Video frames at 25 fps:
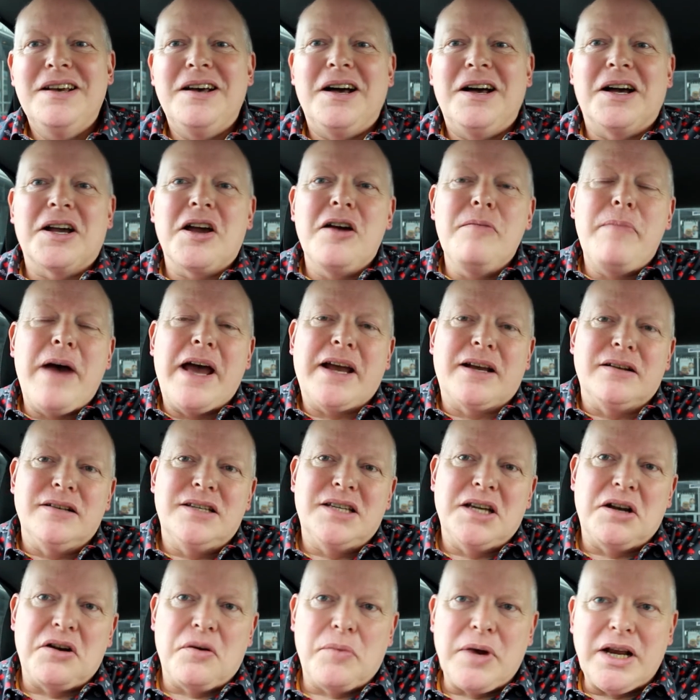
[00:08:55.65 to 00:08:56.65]
I'll go back and
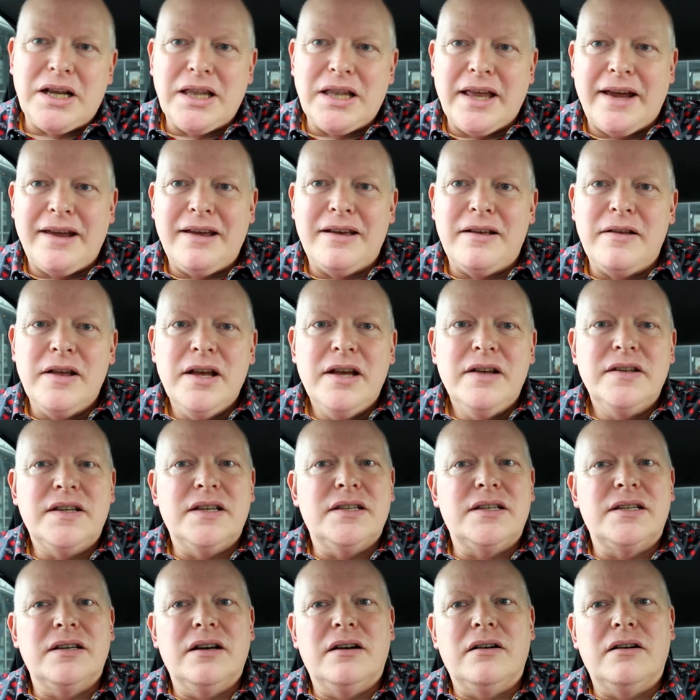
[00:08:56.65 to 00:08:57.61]
see her a week later. She says,